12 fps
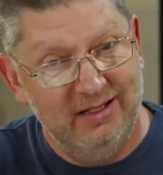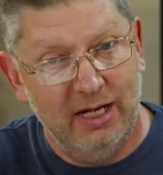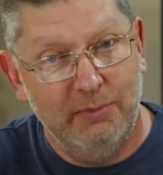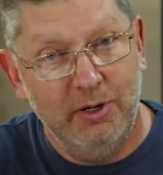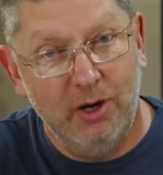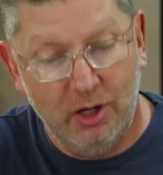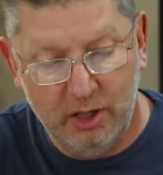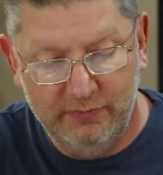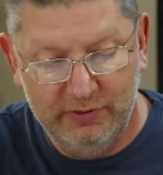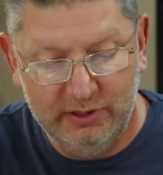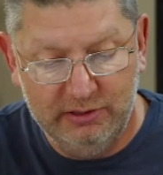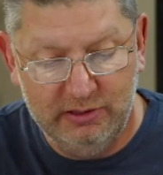time and
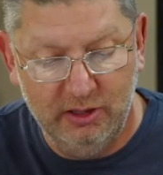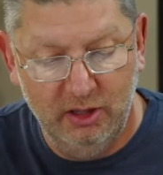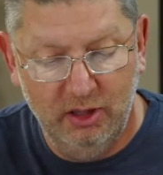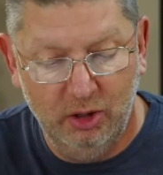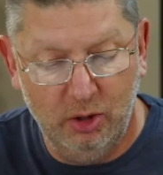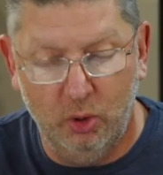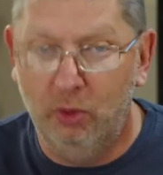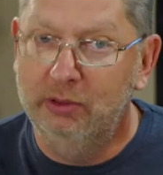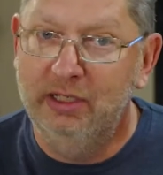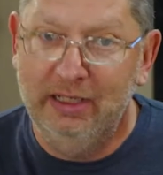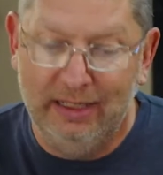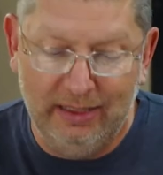harvest, cold
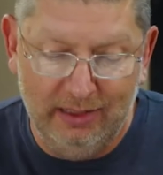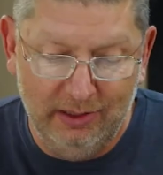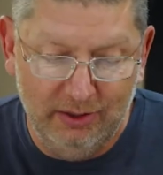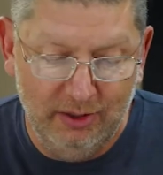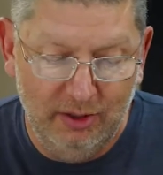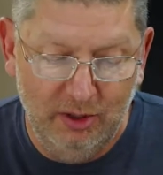and heat,